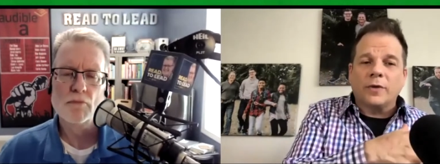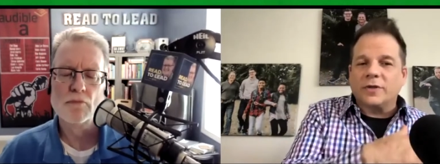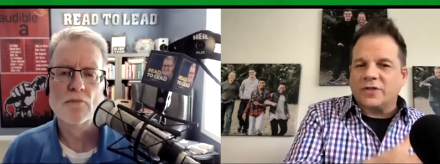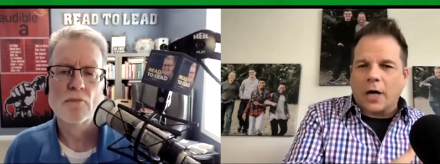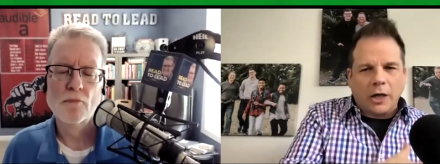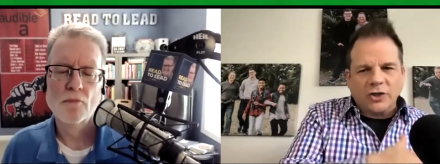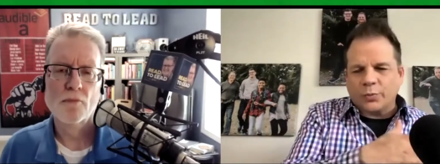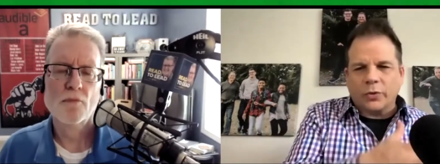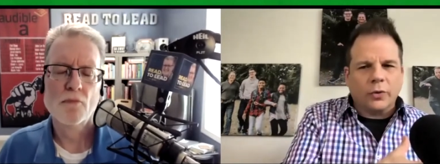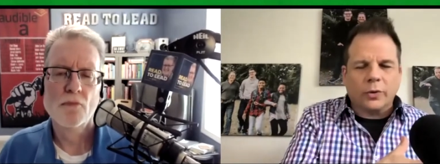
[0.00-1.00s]
Speaker 1: this
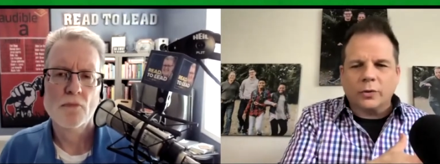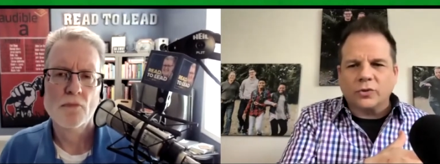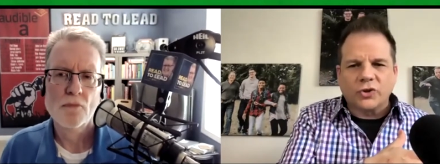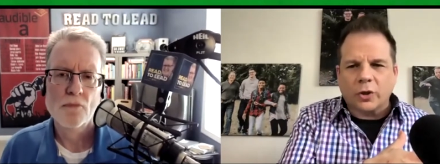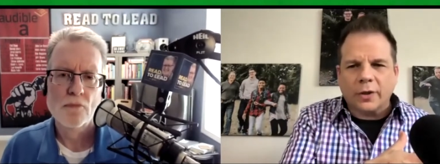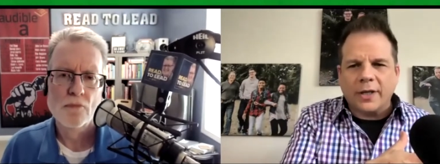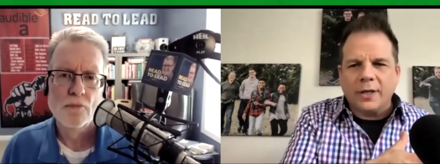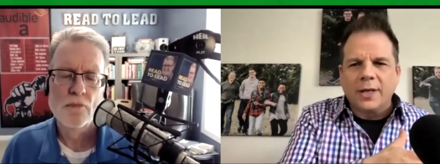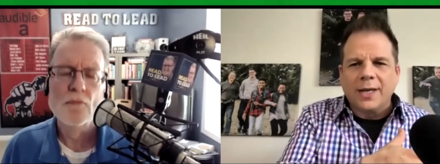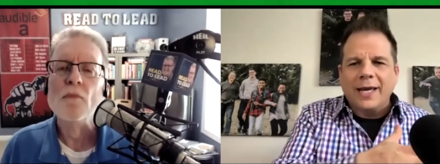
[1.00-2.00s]
entrepreneurial
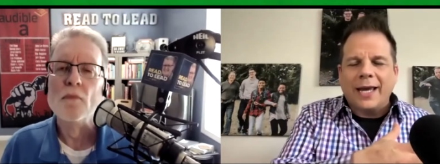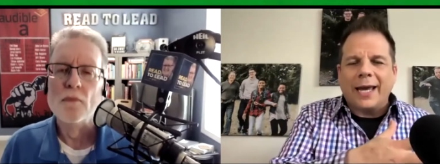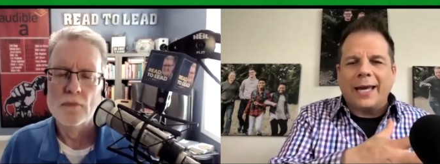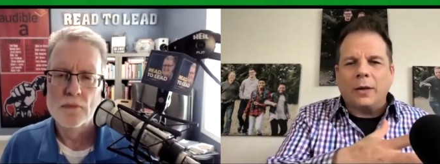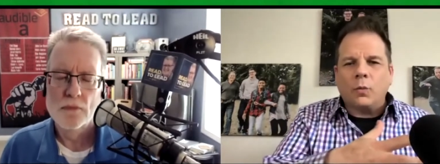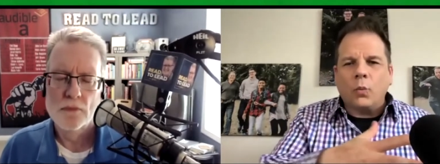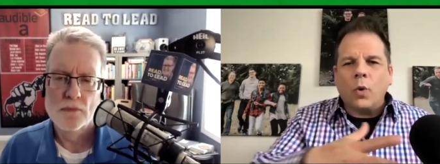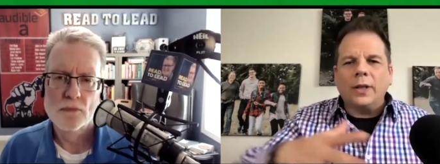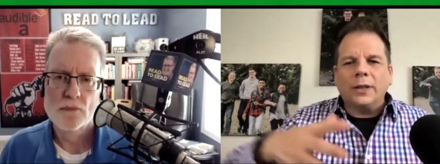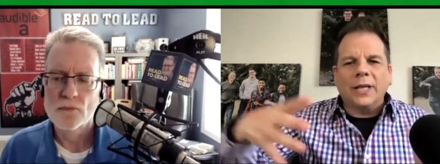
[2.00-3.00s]
journey and
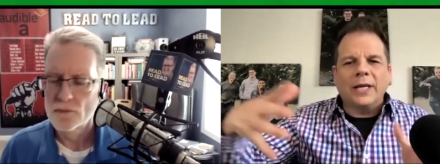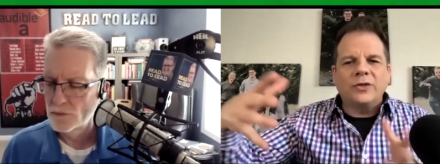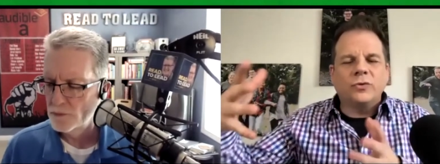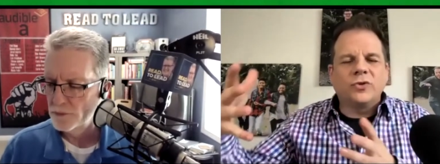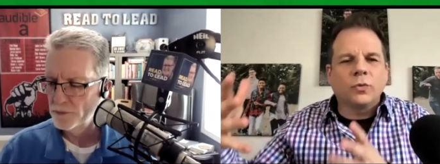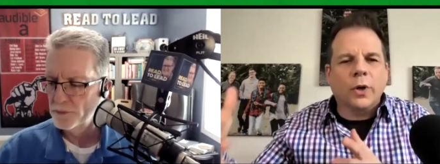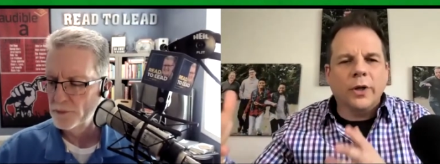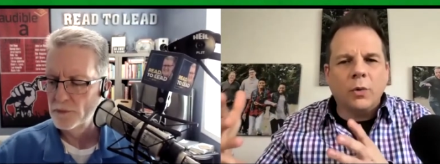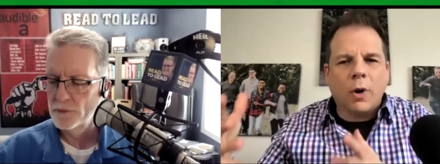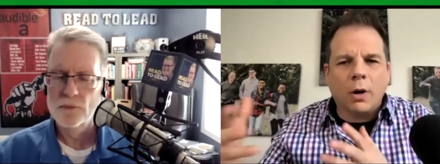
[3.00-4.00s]
what led you to where
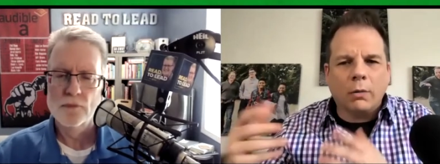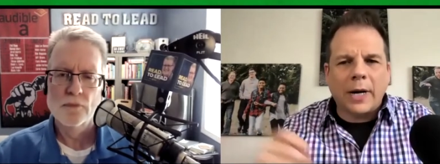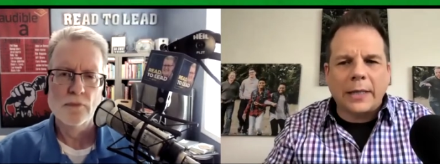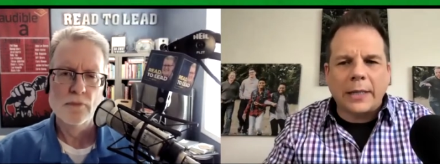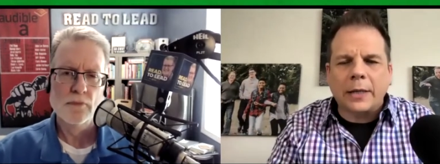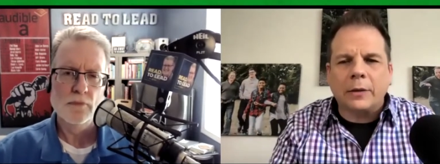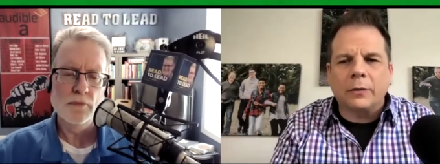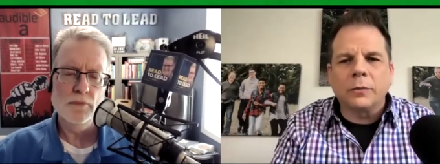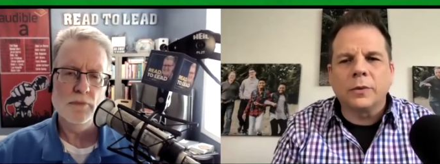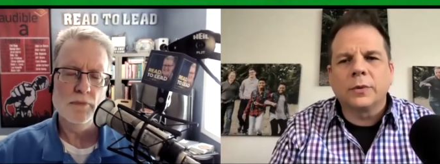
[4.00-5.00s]
you are right now?
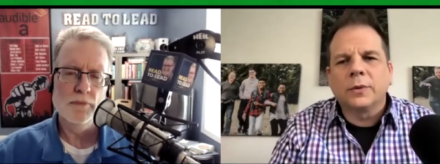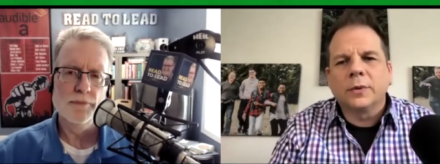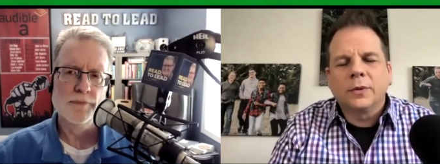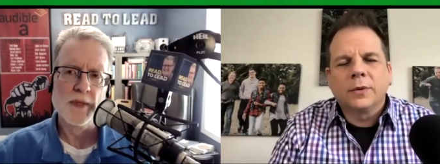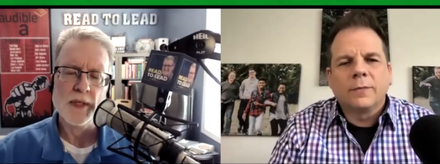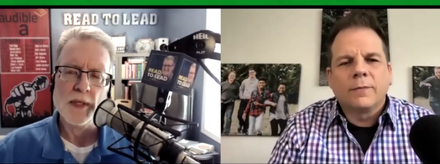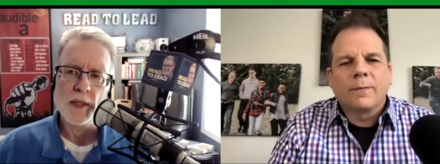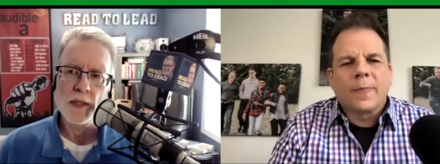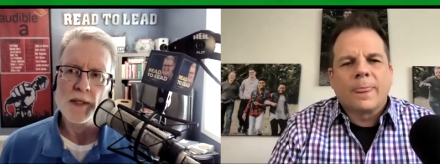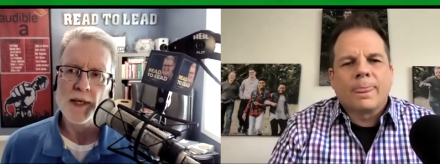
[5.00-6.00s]

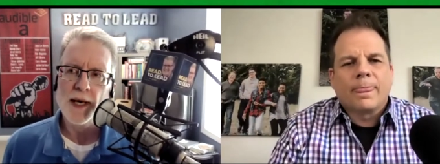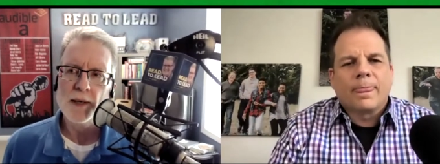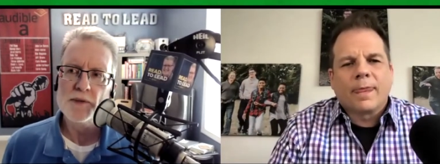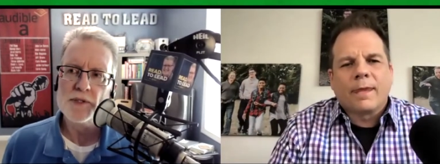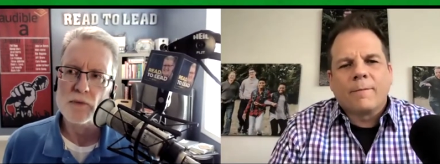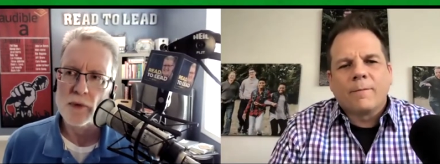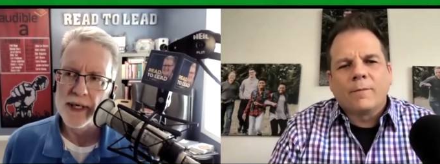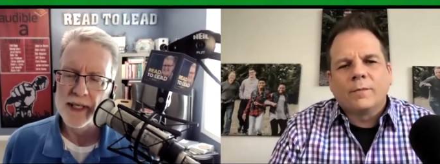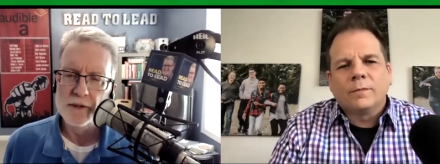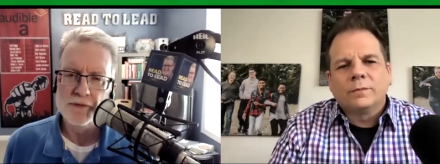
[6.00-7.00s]
Speaker 2: Yeah, I was in
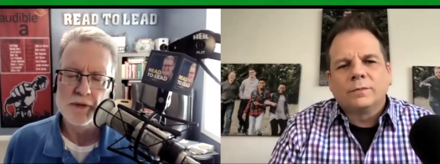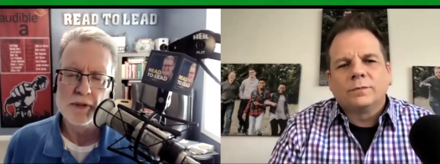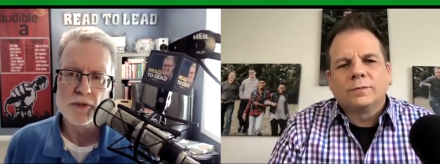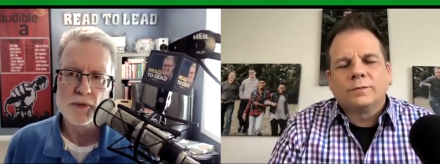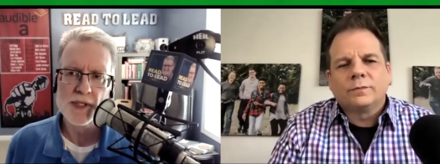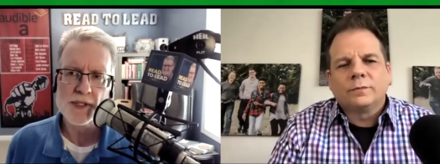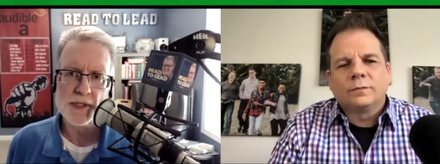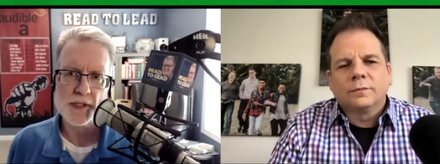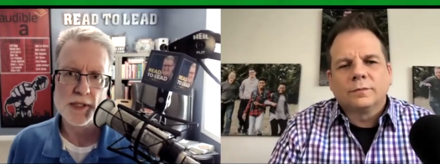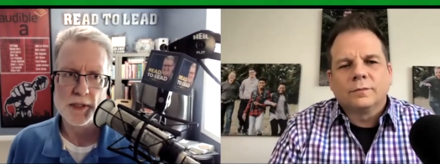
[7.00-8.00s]
radio for
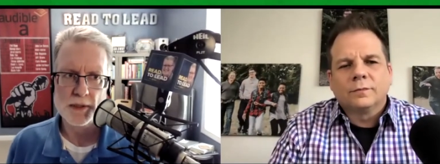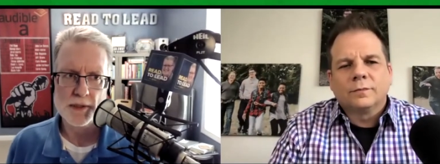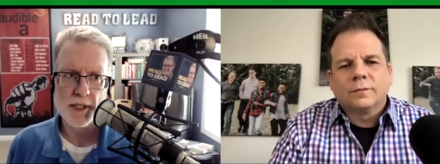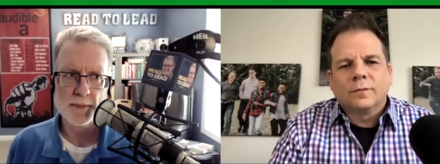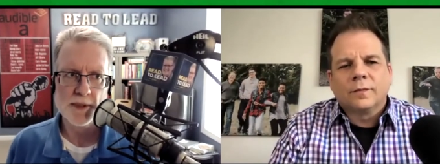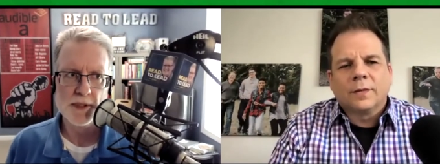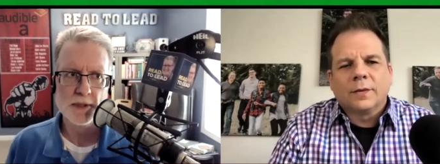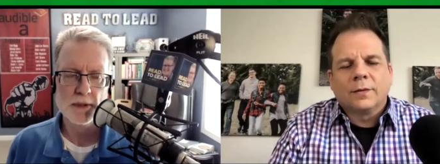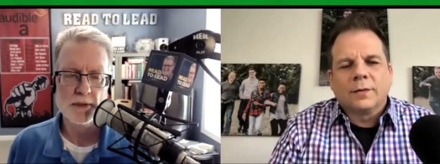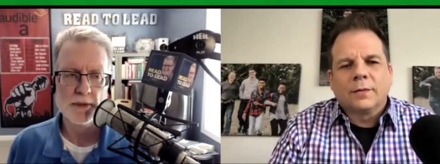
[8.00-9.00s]
26 years up
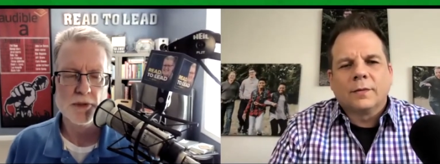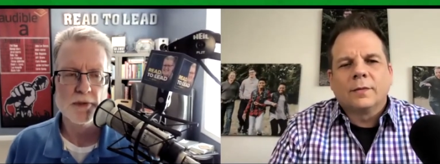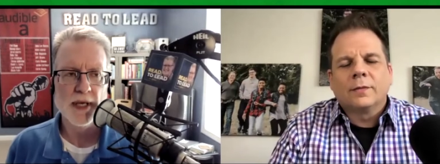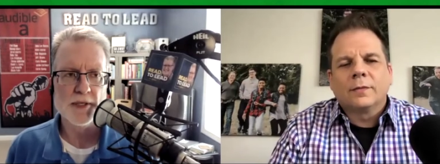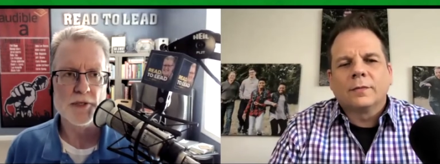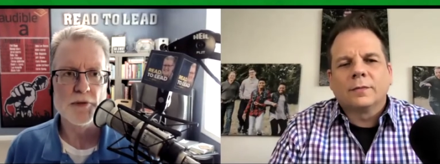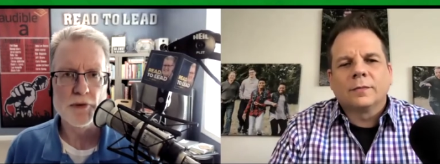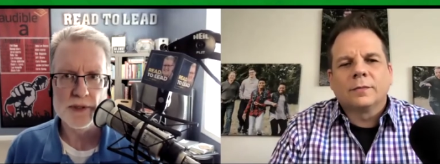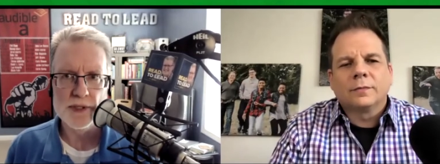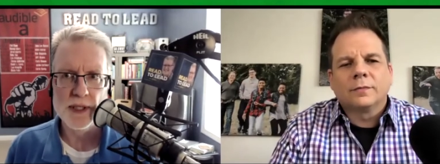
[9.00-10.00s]
until
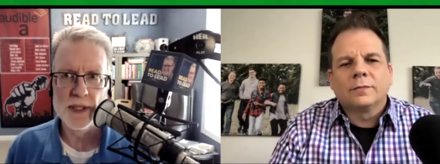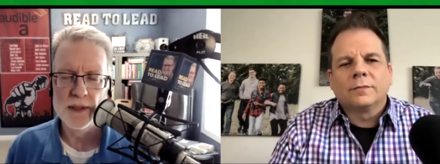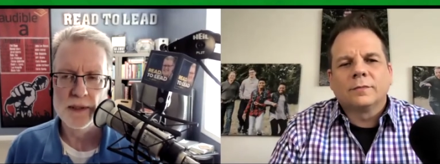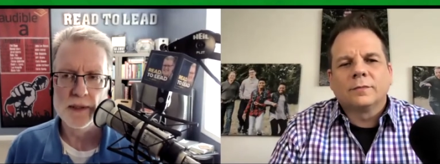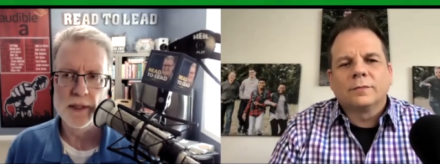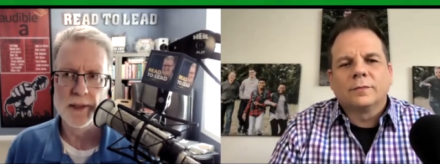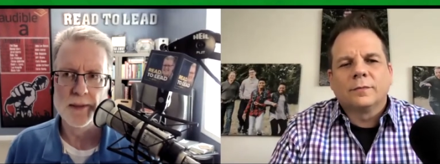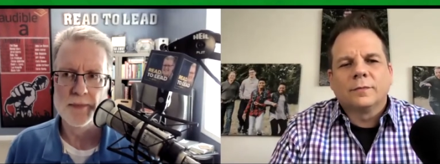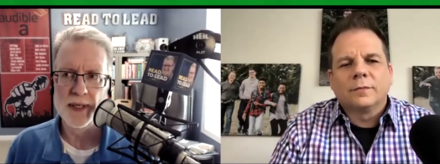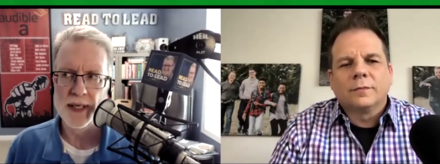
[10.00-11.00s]
2013.
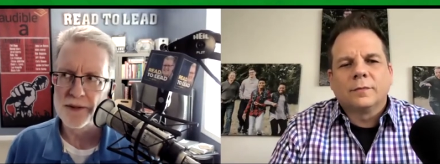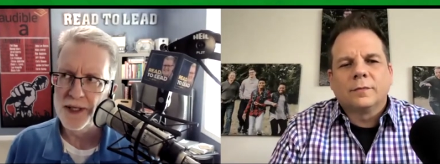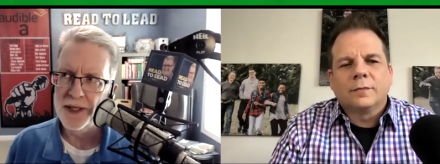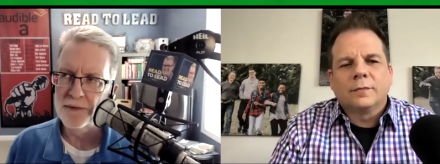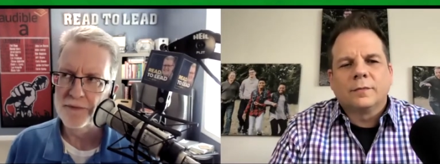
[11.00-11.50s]
Um, and I think if